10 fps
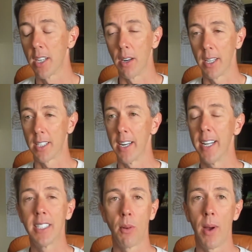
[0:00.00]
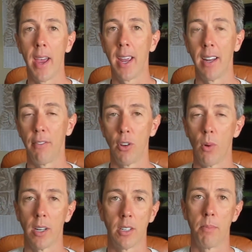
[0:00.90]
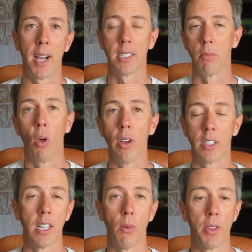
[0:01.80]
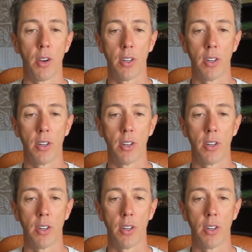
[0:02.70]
it's an easy way if you want to buy some loyalty with your